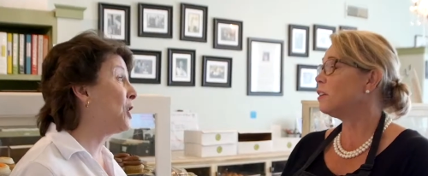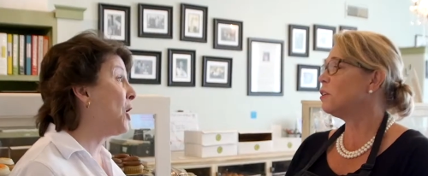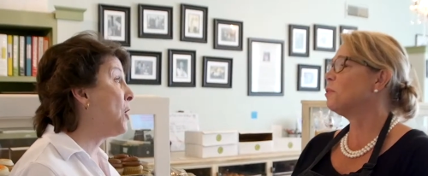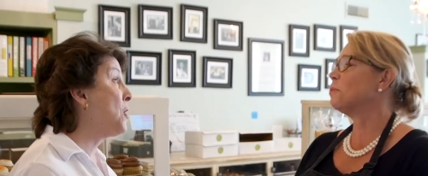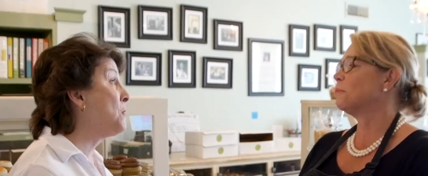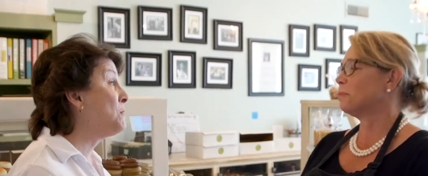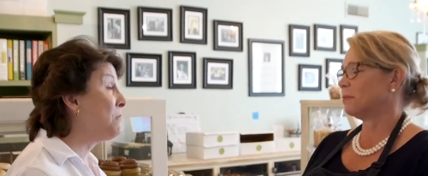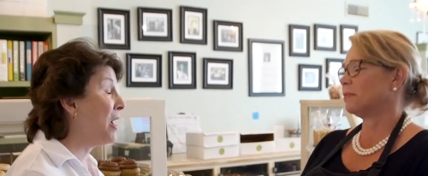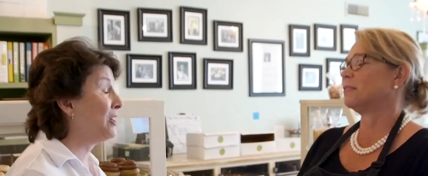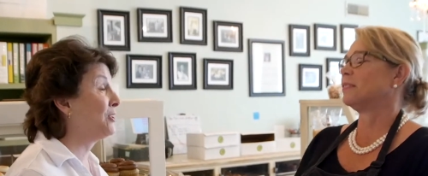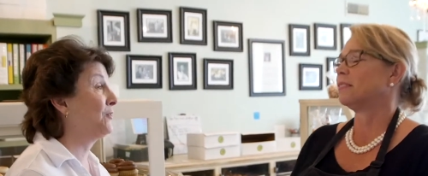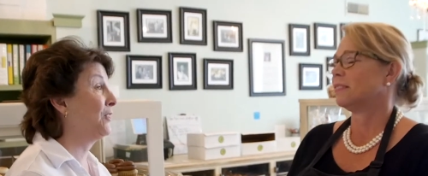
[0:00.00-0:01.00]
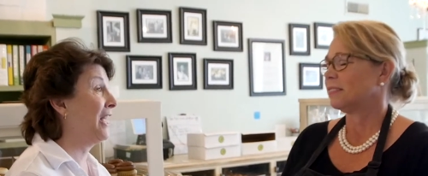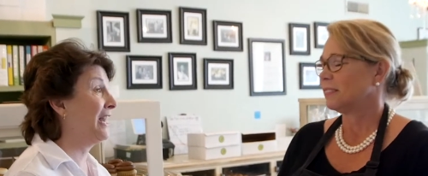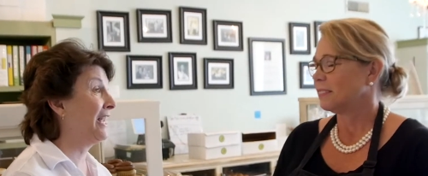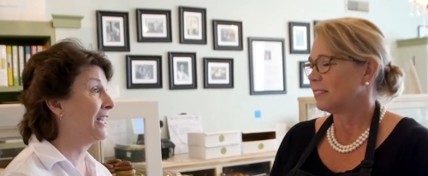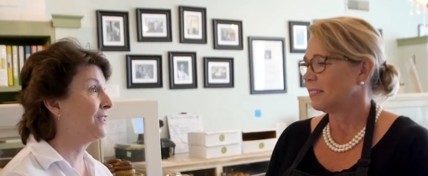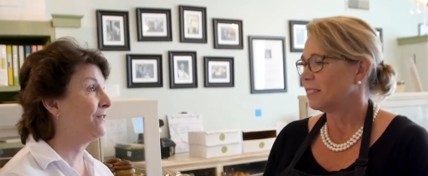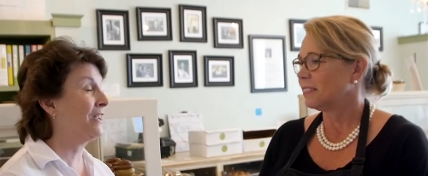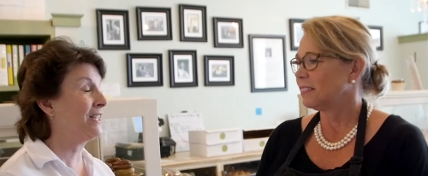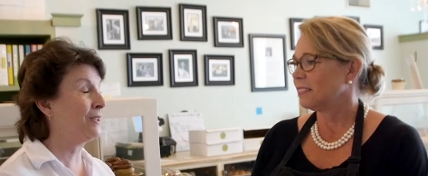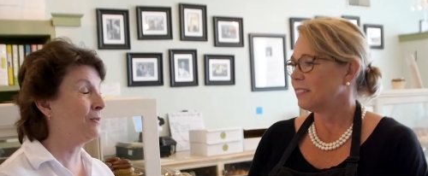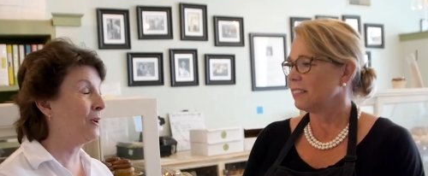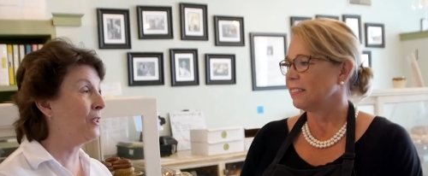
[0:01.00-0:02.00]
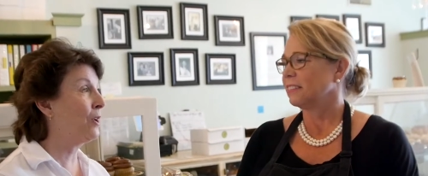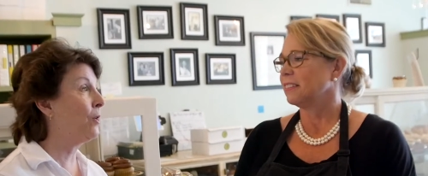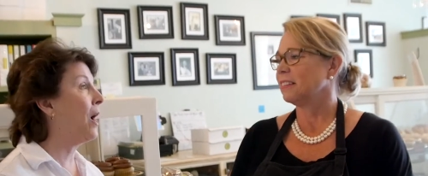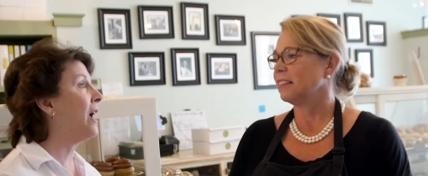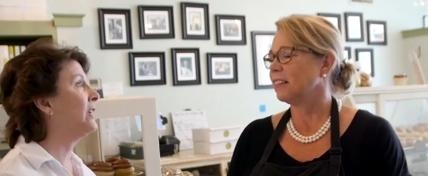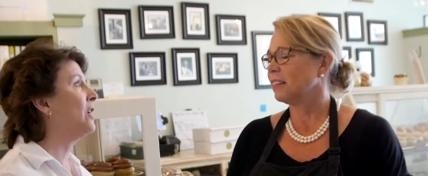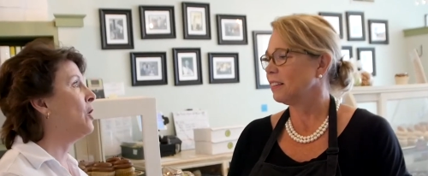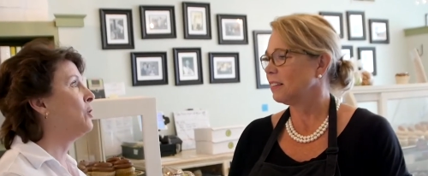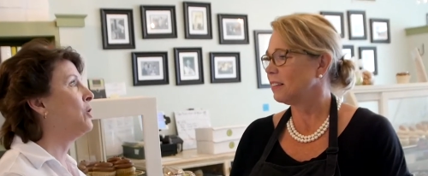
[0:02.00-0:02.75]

Speaker 1: so you. much for letting us visit with you. I know